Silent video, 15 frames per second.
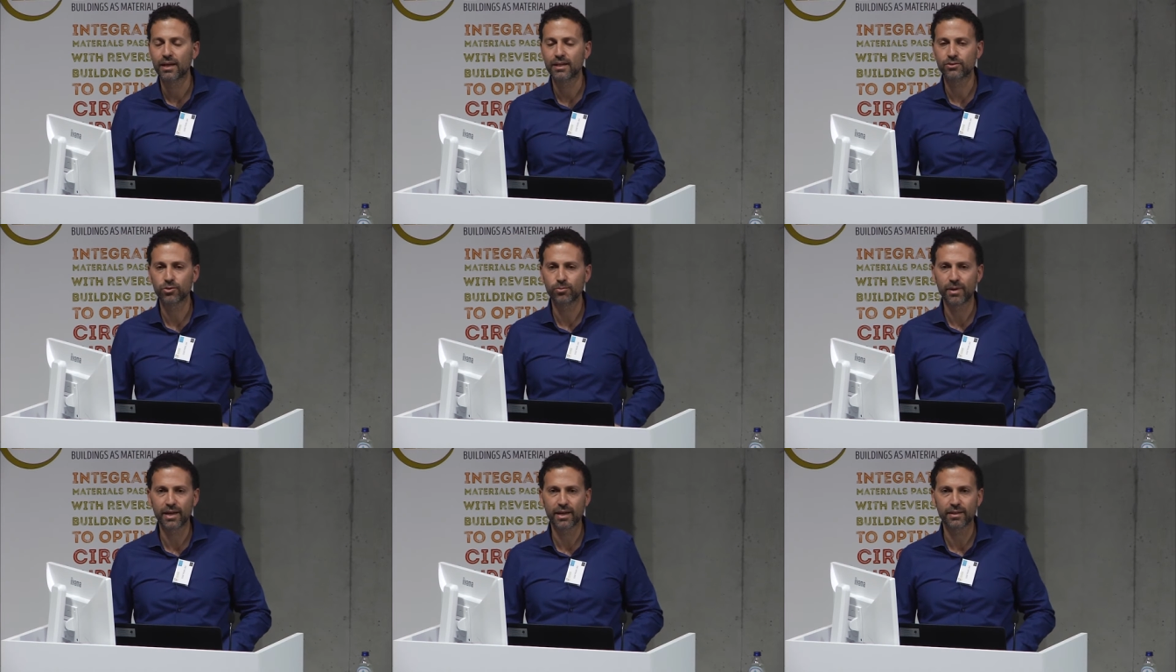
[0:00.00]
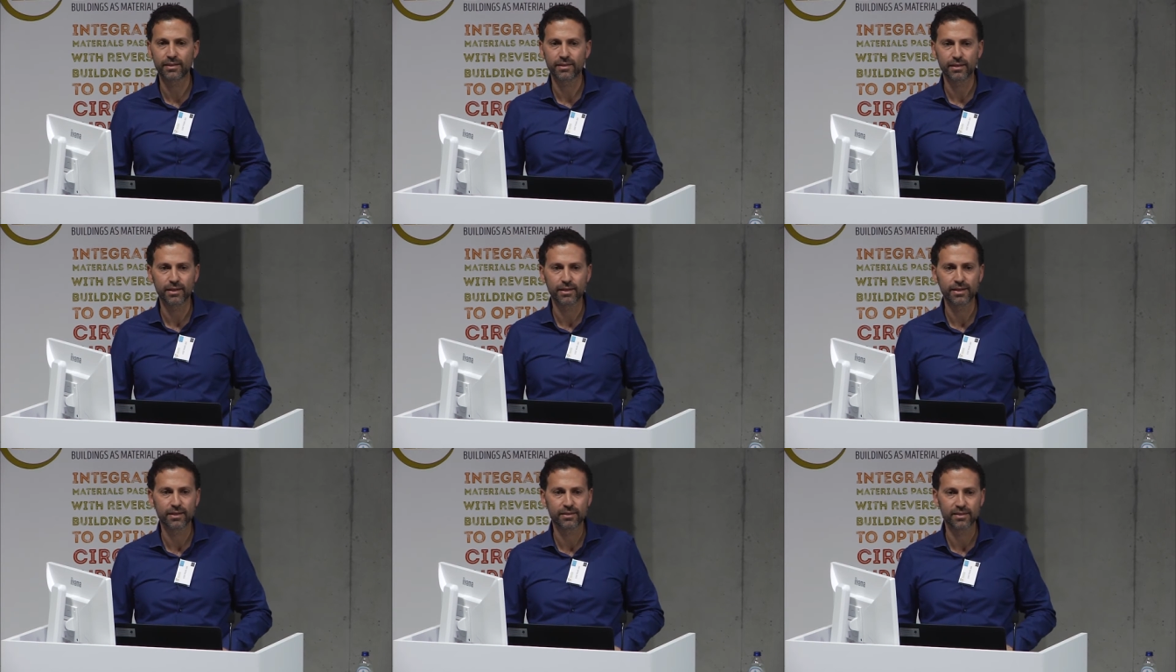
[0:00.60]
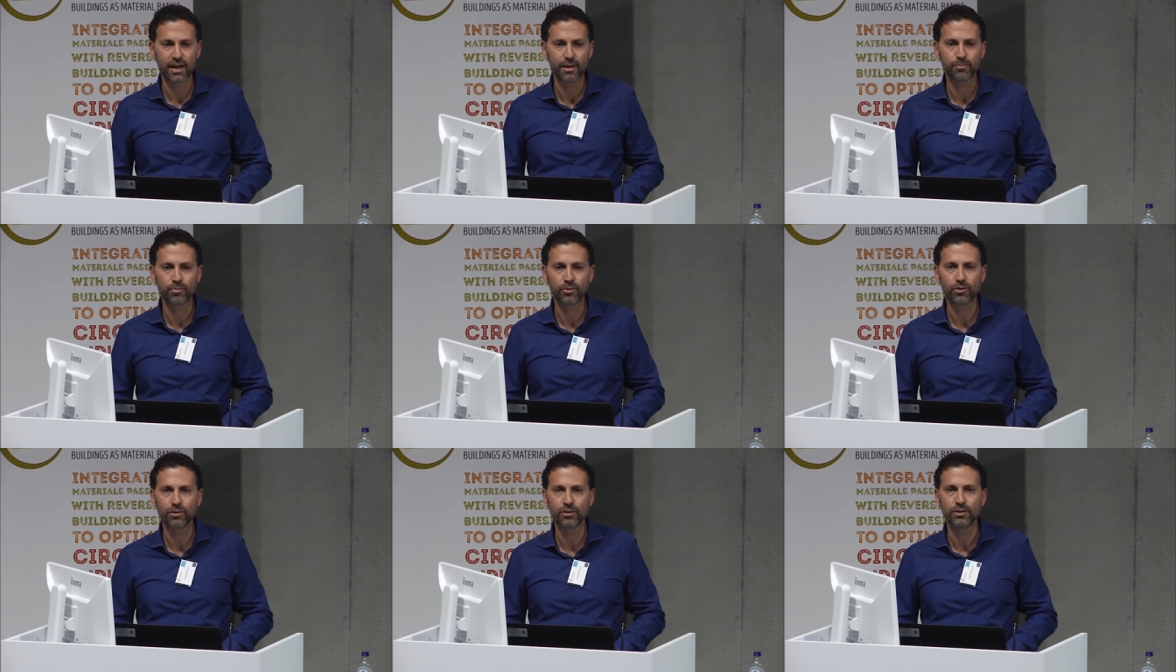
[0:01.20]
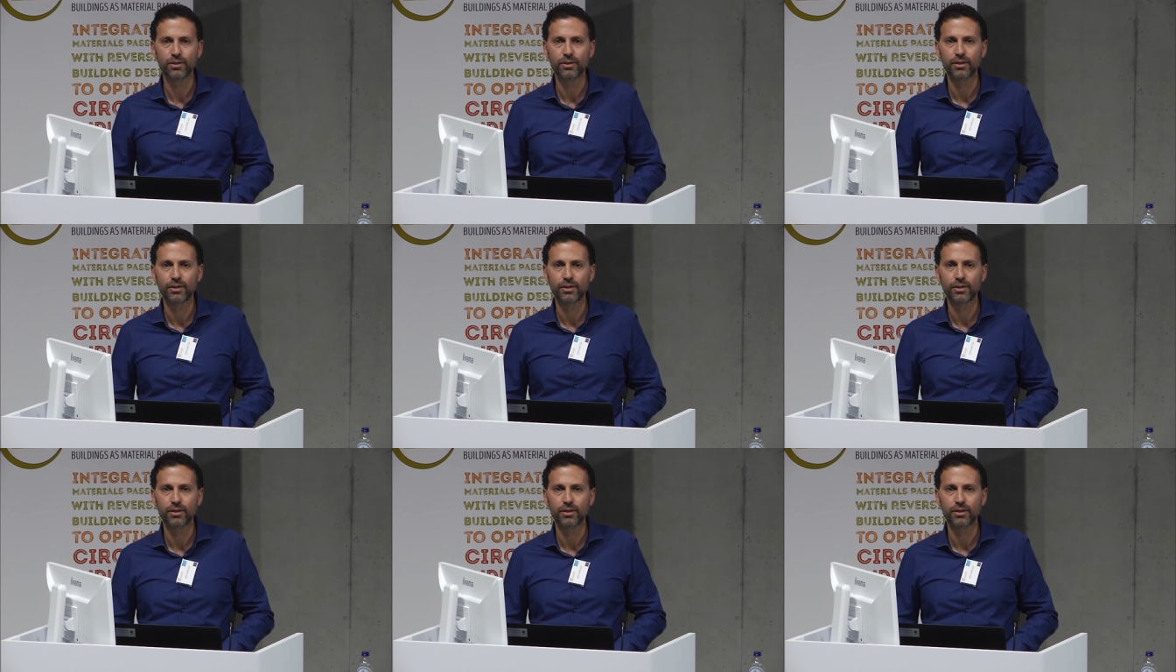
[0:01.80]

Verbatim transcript: and to make it an example,